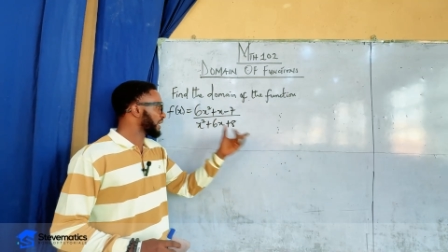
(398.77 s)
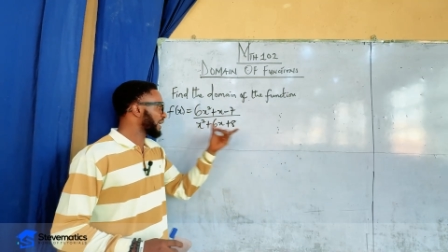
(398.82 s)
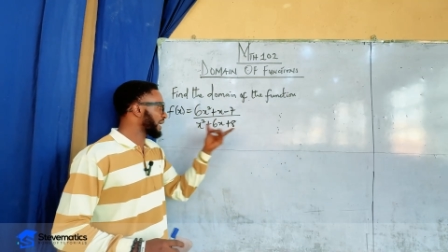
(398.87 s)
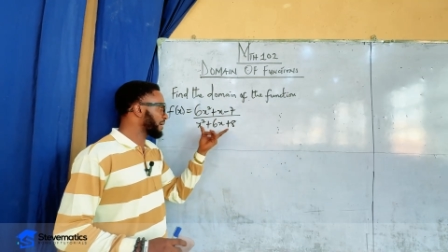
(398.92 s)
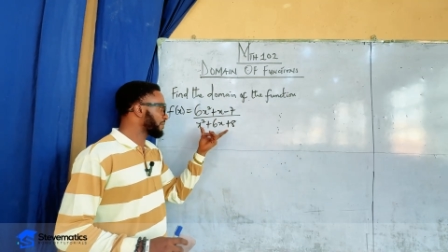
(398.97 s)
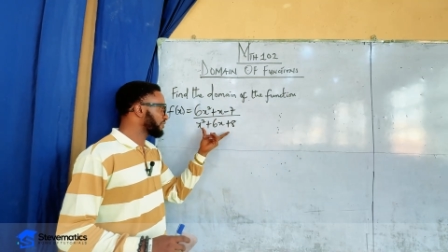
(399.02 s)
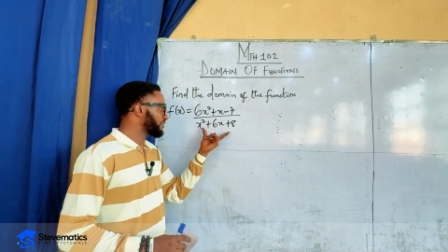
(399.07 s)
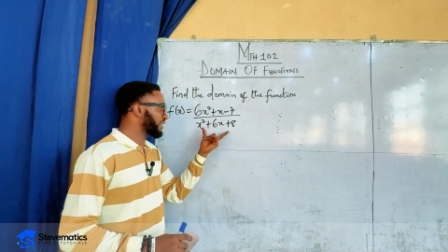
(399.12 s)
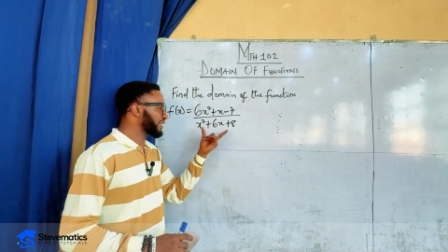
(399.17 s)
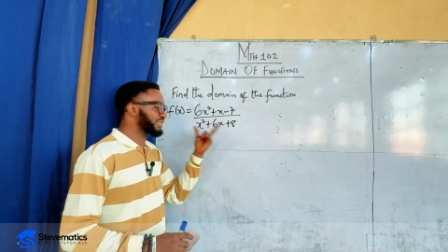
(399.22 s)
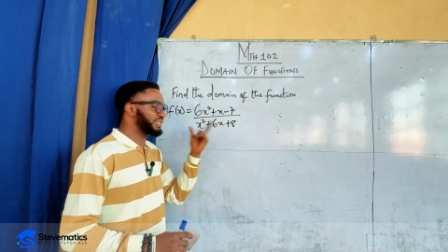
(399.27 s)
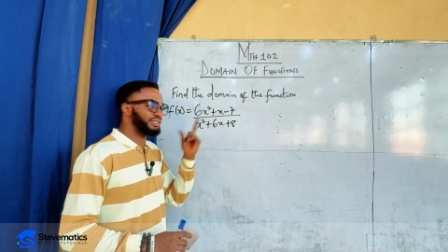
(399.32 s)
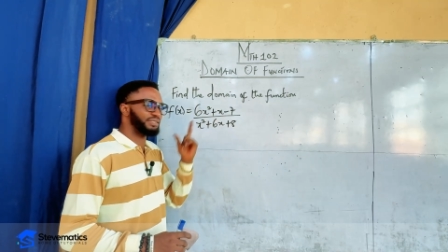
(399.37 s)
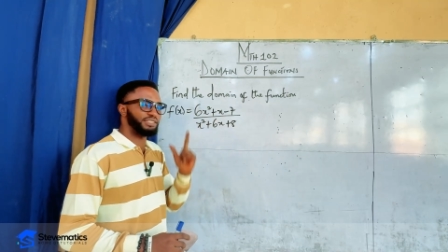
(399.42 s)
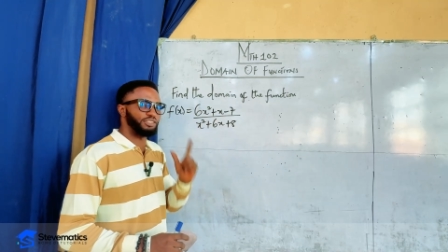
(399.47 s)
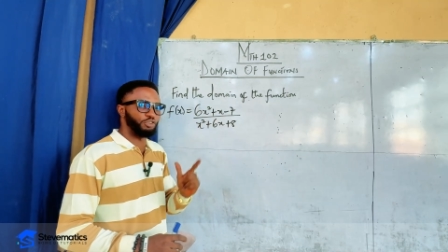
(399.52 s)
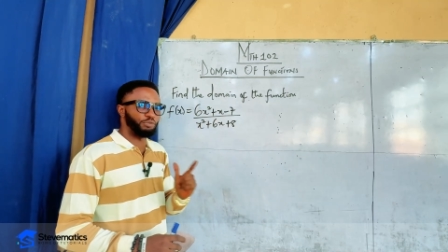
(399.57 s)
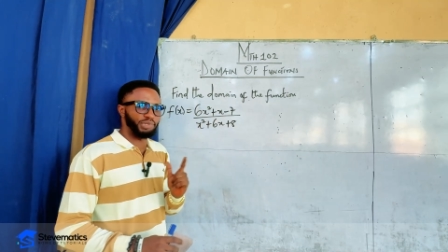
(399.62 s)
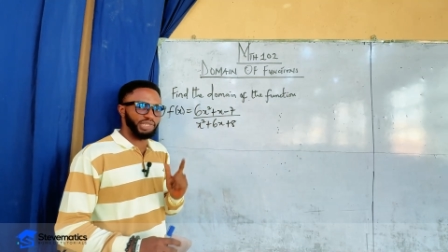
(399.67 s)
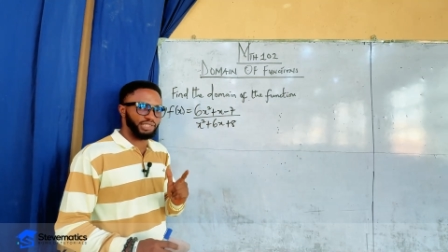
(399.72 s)
Emphasis
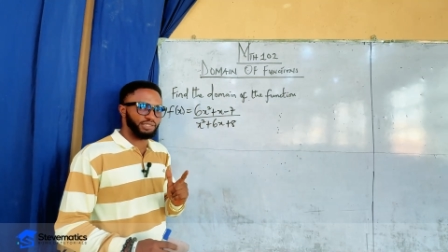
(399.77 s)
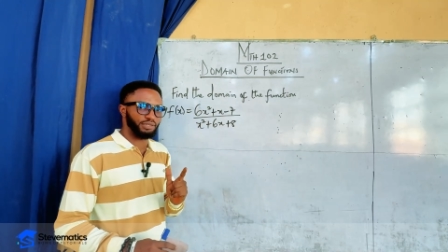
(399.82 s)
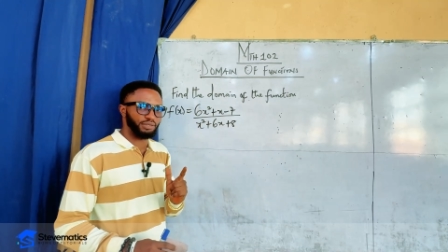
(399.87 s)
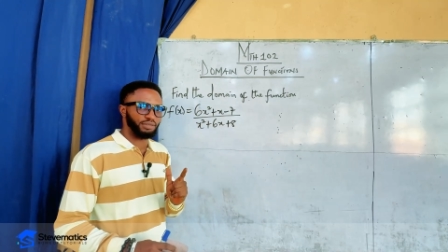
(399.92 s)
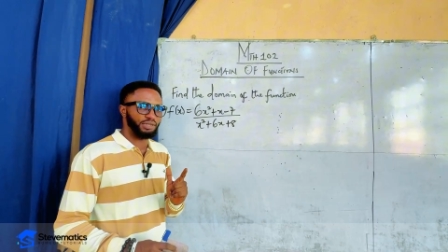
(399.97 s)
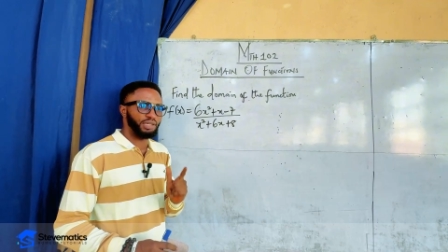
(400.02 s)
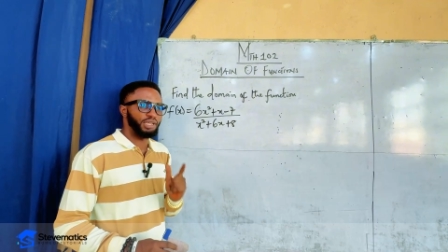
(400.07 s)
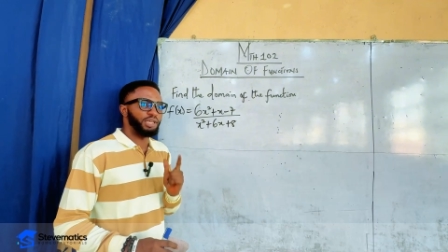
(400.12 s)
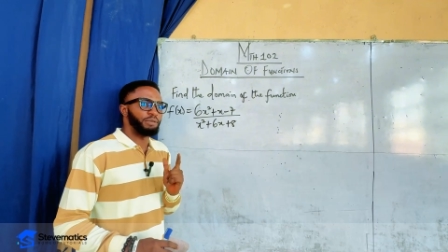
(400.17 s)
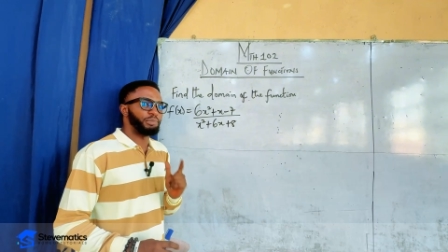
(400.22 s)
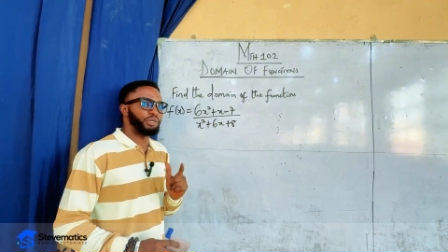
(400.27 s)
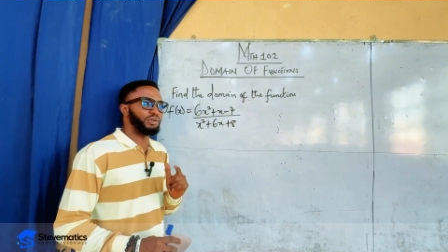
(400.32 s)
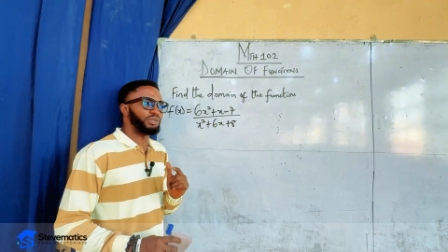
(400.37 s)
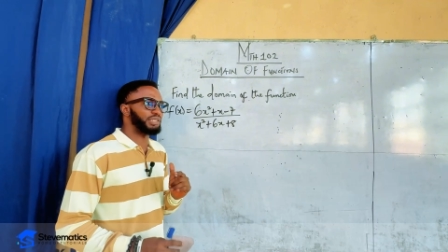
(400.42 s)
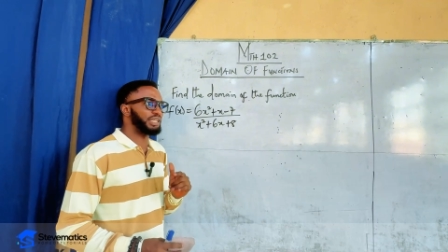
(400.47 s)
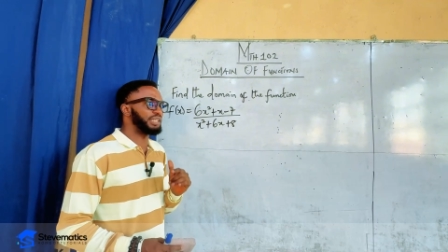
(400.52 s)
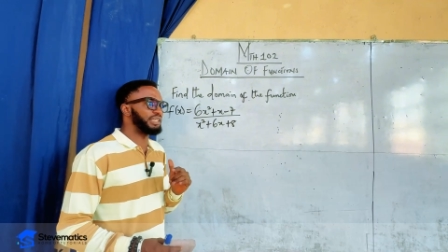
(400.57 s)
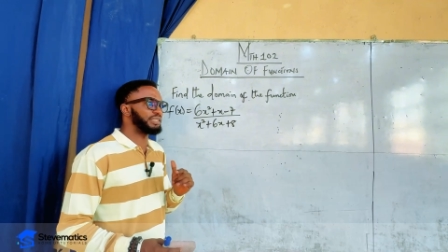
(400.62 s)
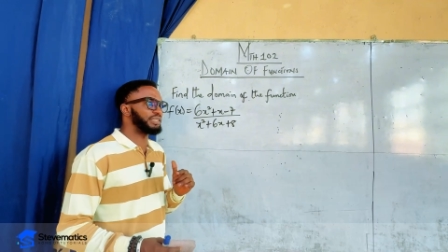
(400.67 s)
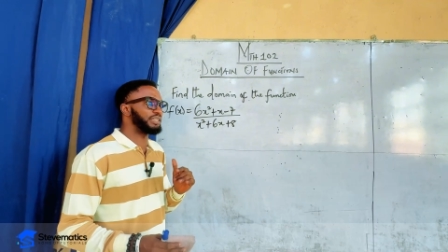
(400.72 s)
denominator, because
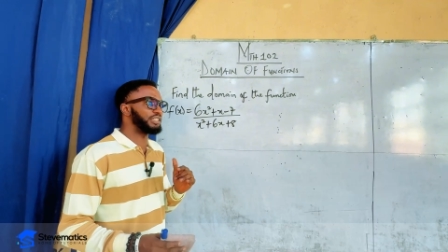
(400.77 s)
it is the